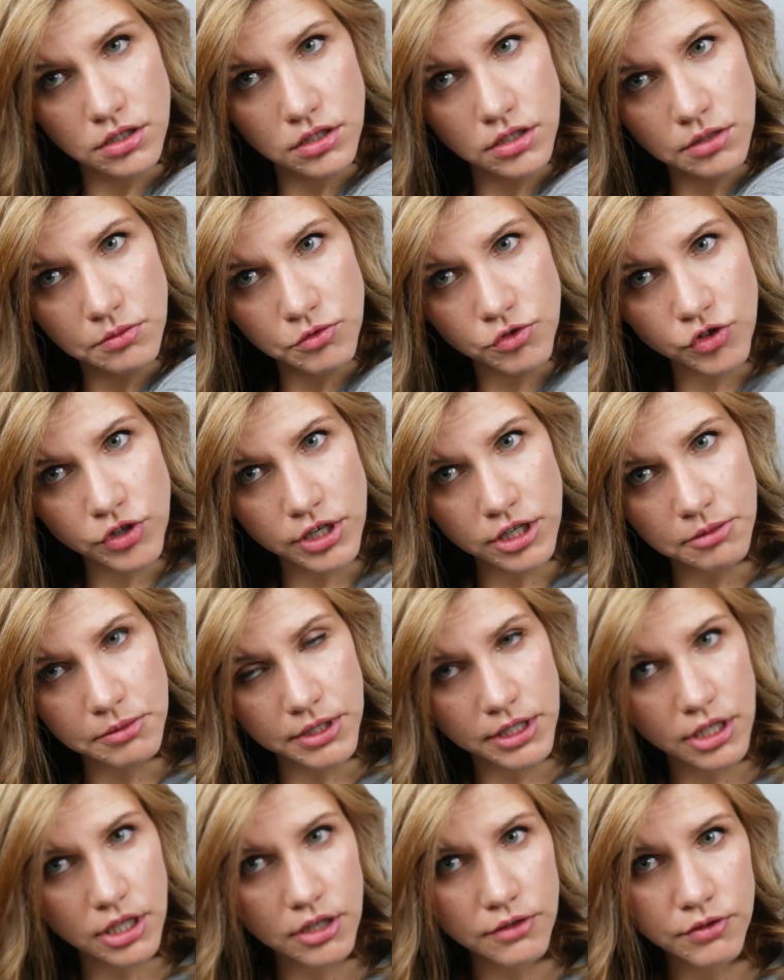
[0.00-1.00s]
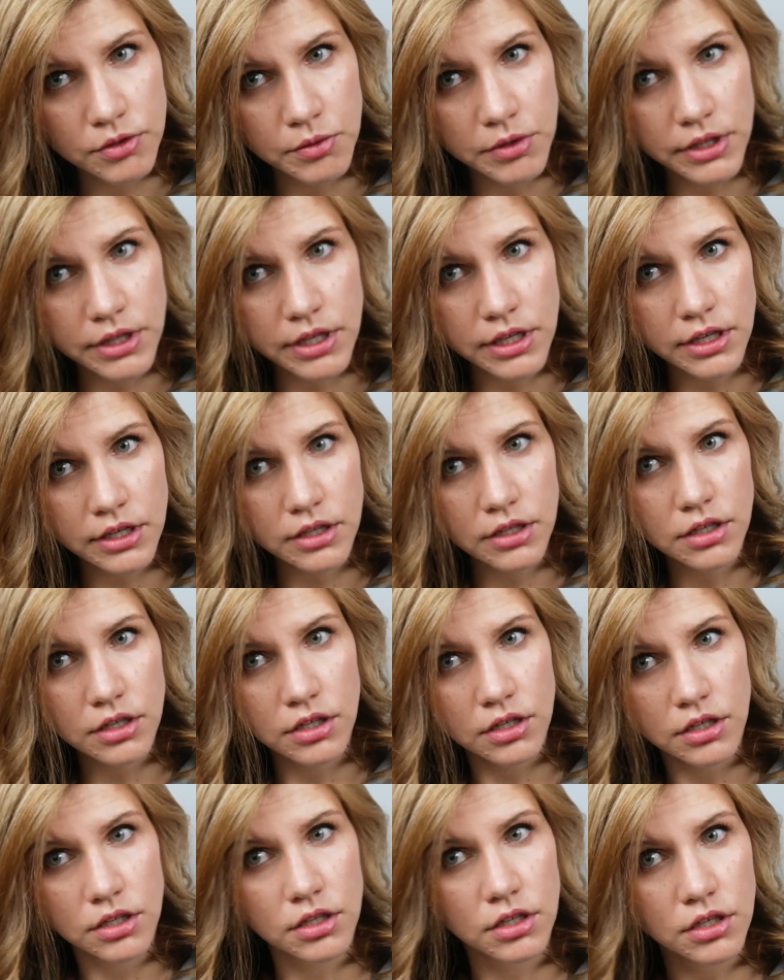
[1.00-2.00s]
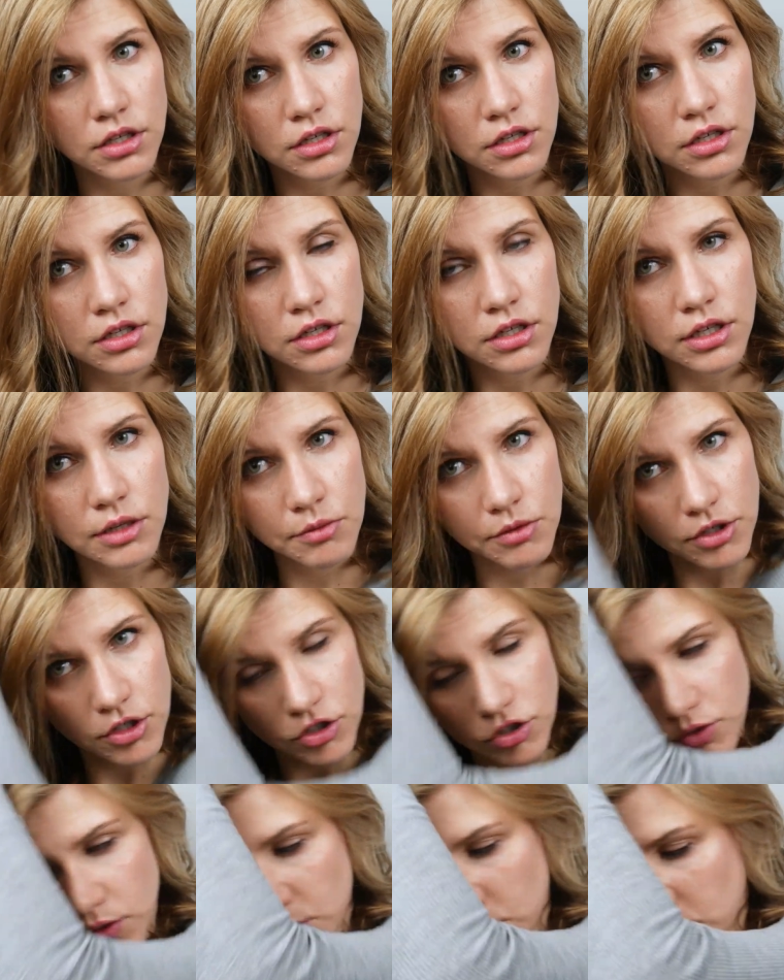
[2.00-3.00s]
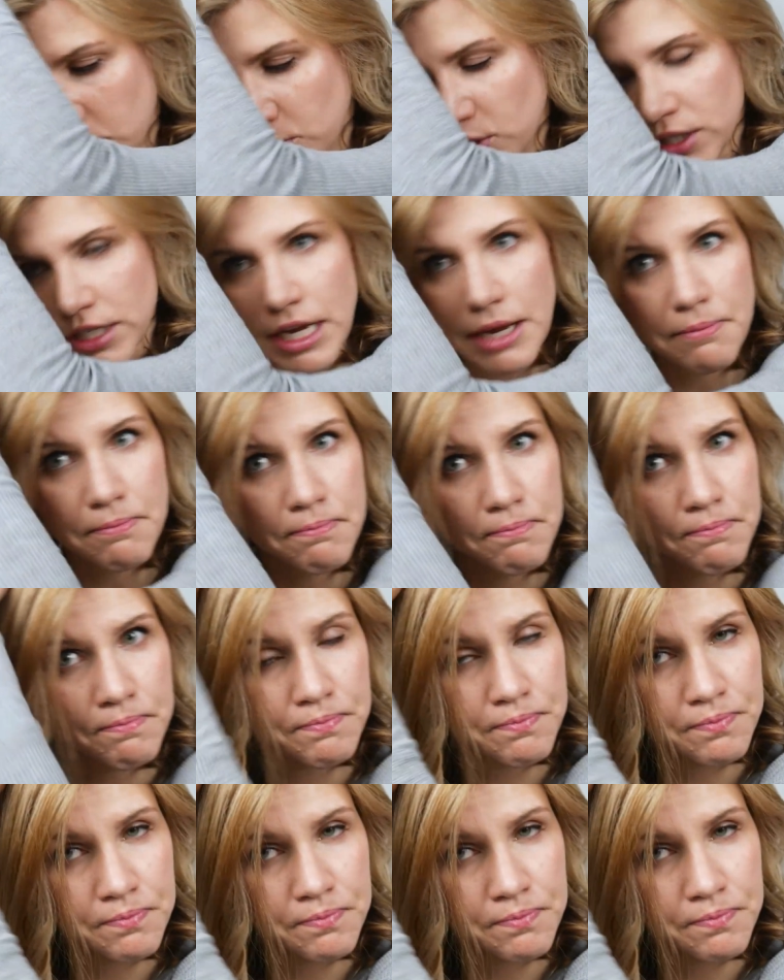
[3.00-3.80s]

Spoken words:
I'm trying to be careful with it. I'm gonna do it one more time.